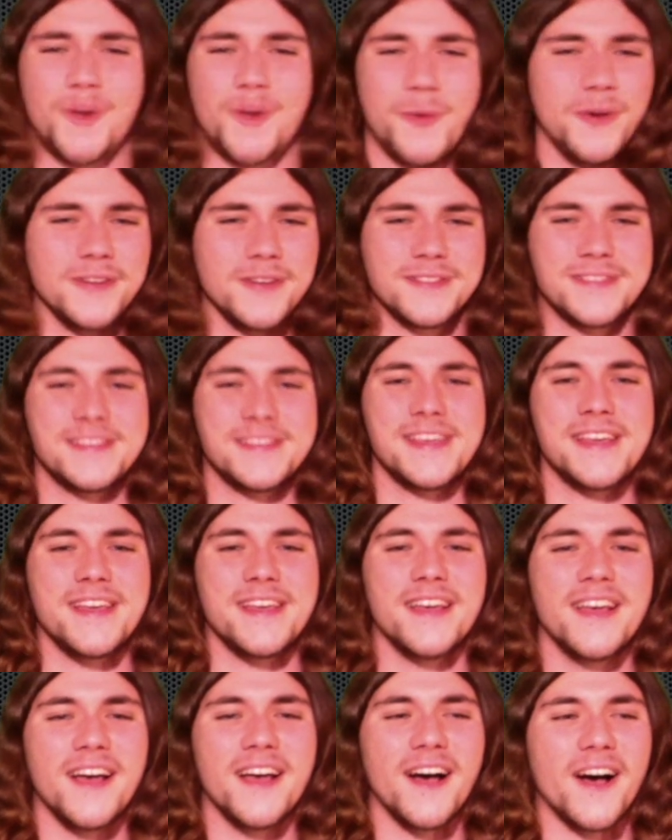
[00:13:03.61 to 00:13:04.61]
We'll
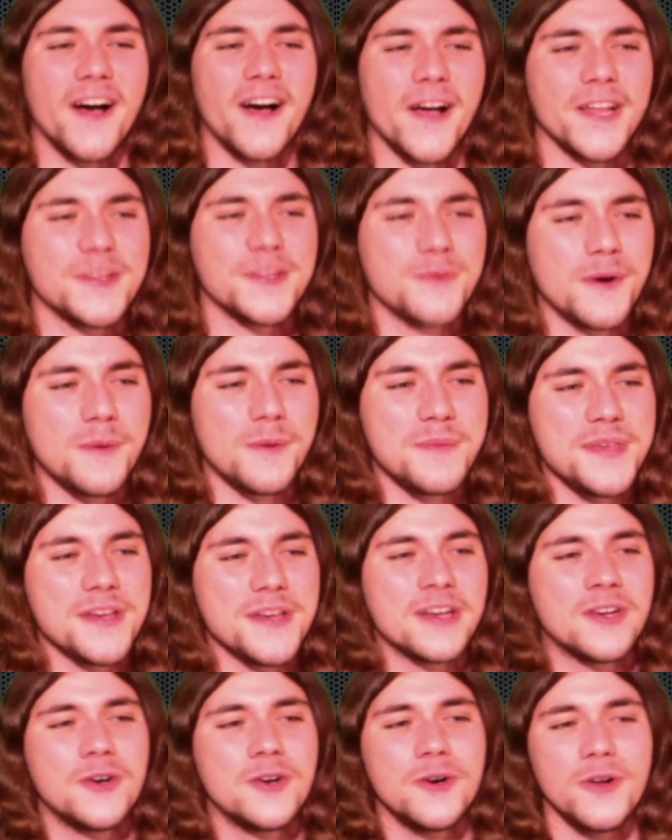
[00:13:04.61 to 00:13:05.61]
see. It will be
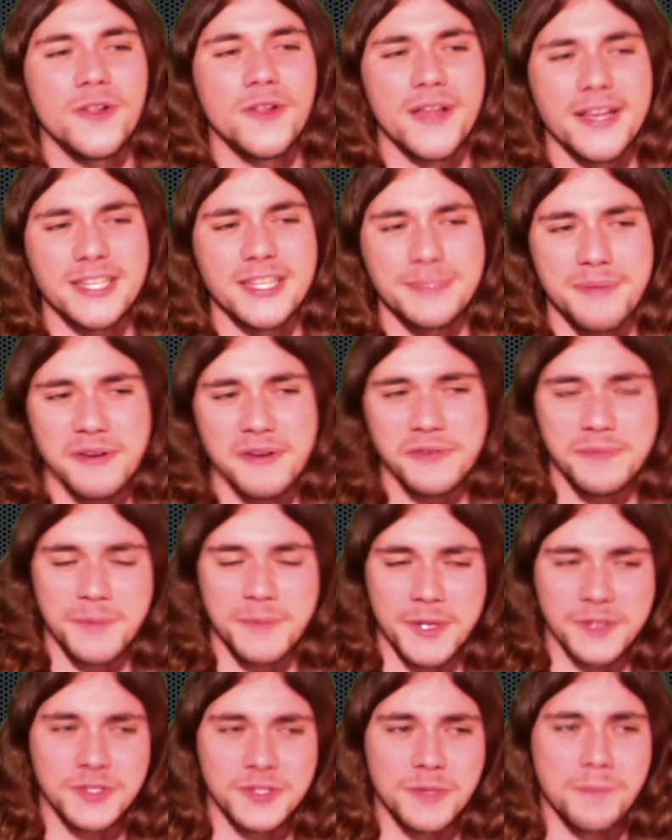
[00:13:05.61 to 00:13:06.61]
a cool
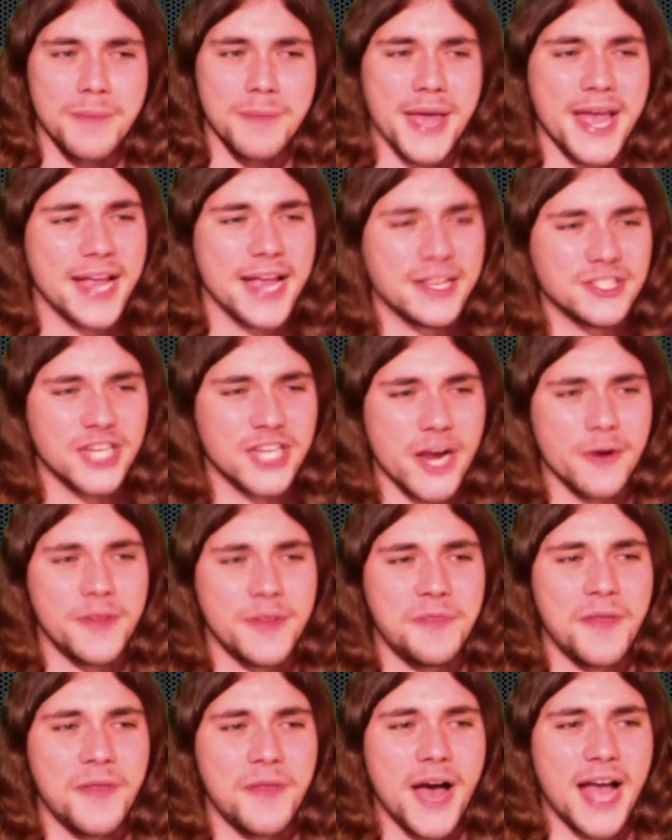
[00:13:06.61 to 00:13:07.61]
experiment to make.
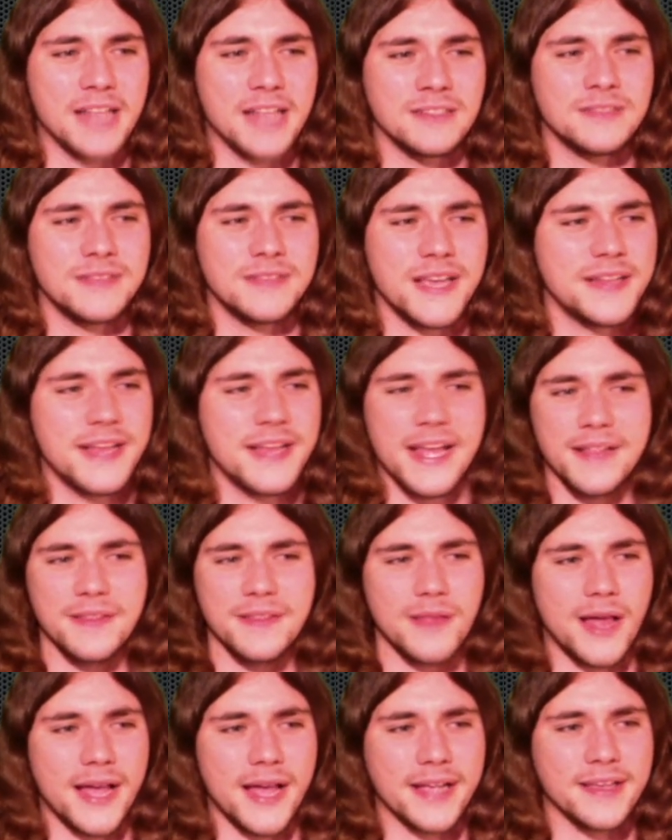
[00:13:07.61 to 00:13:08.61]
Jared Dines did it
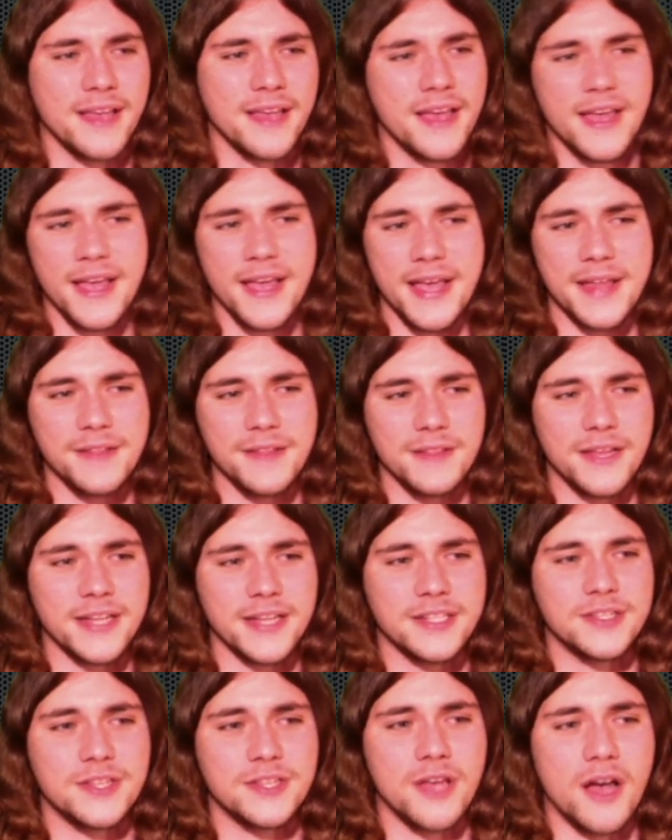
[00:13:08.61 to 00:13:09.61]
like in
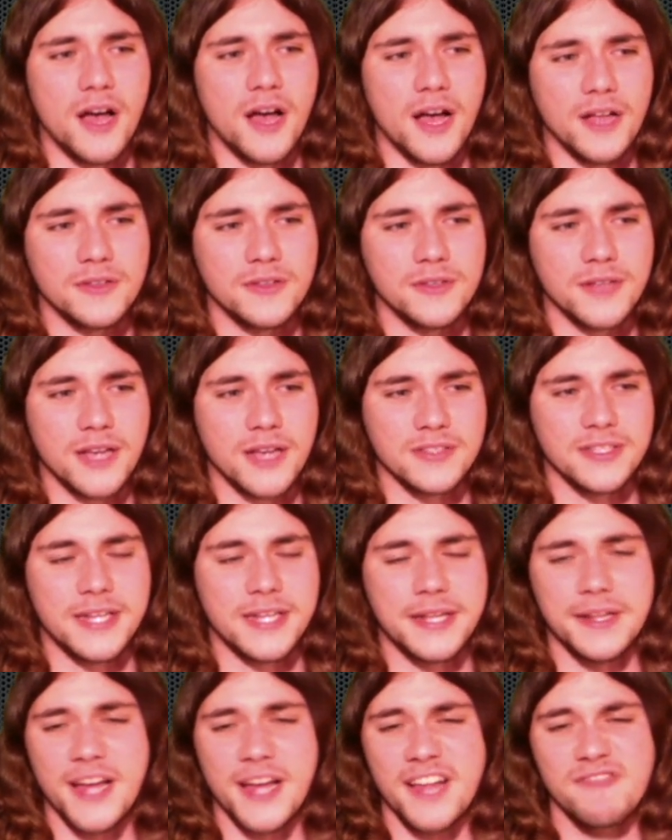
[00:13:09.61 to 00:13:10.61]
late
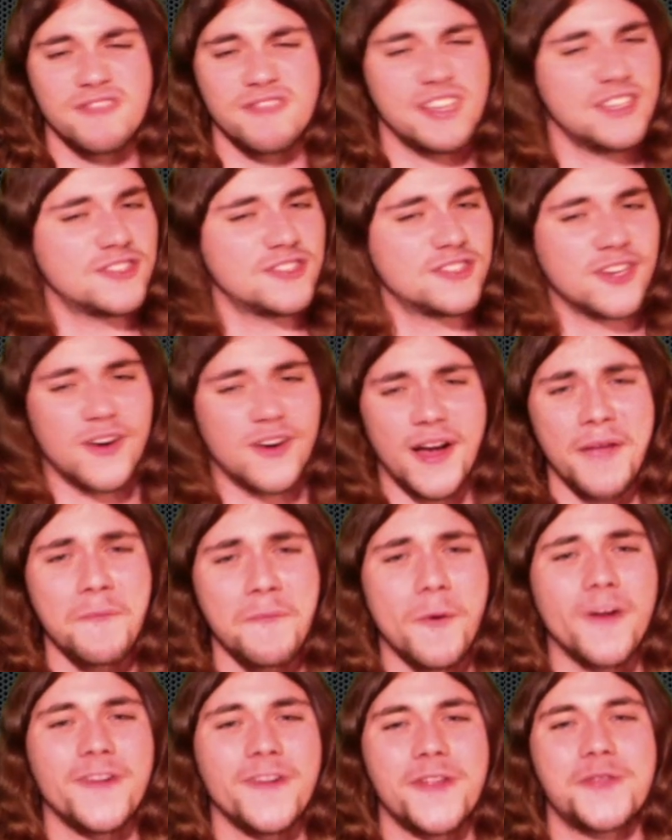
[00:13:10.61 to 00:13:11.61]
2019, so I
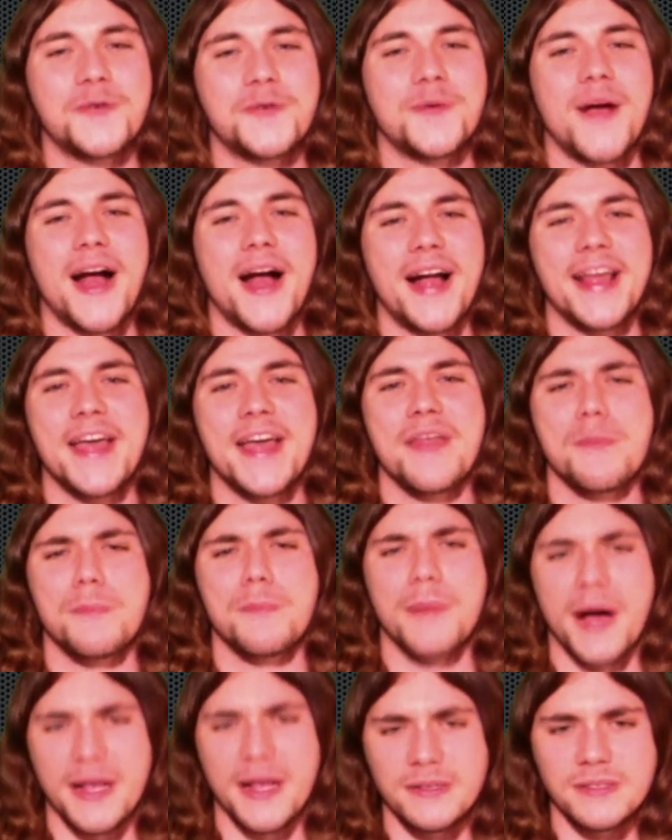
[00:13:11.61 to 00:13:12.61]
want to try it
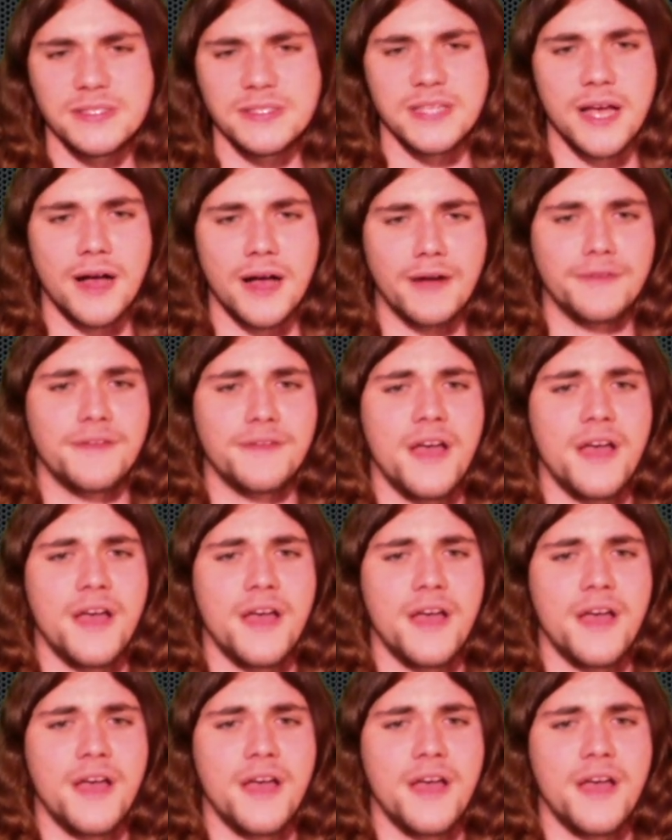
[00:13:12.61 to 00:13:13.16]
myself.